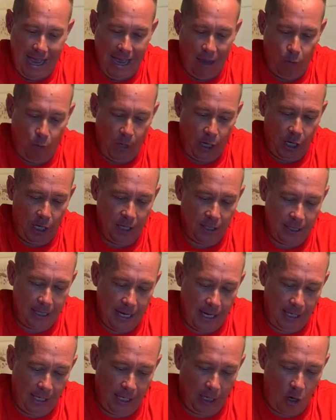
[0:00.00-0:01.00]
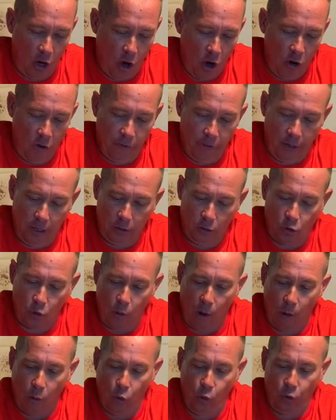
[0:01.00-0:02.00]
and we're going to take it over
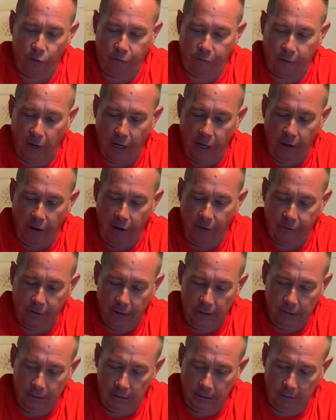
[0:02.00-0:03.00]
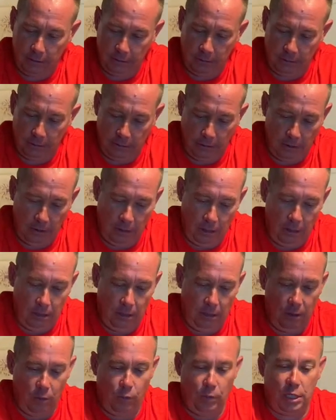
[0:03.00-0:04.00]
to our wood fire oven
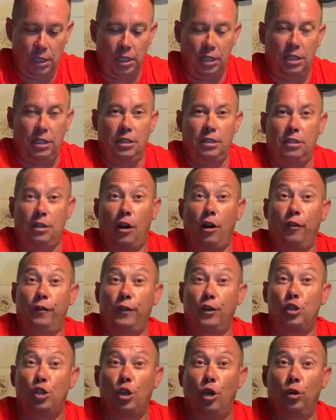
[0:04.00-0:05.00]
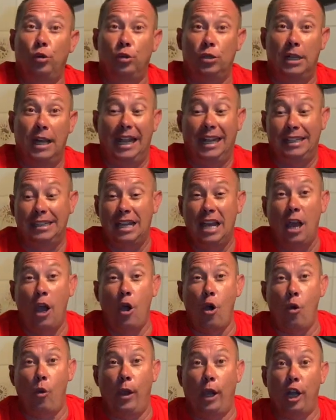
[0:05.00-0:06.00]
which is the star of the show tonight
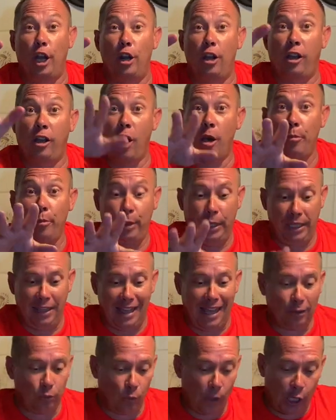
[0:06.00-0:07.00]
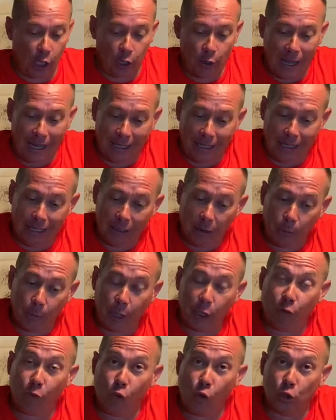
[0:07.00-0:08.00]
we're going to accompany that we're going to add a little
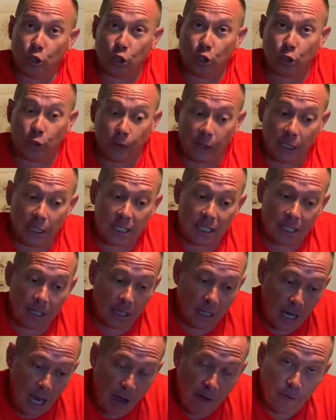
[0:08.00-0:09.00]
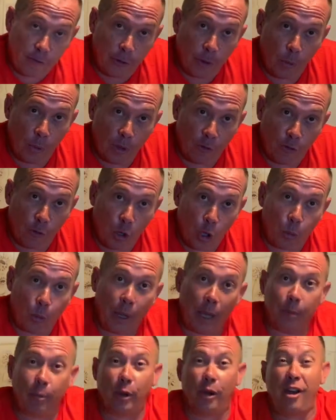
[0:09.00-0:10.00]
bit of water to this cover it with foil
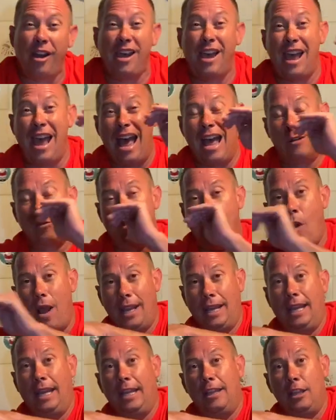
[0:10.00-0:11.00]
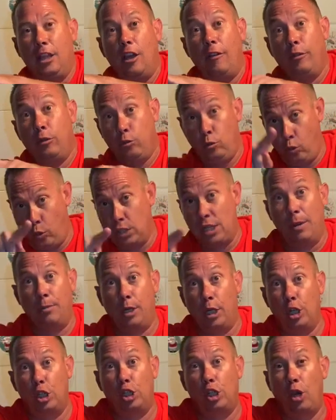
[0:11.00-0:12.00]
paper and whack it in the oven which i'm
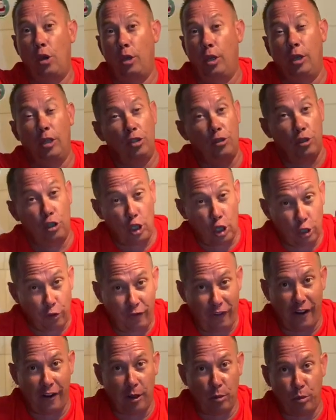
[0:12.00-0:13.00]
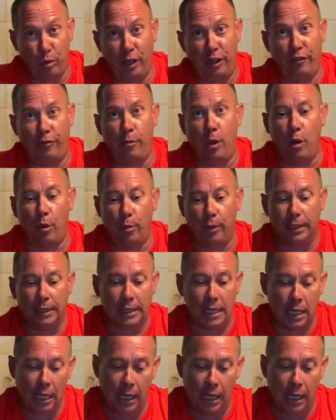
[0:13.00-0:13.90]
going to show you in just very brief moment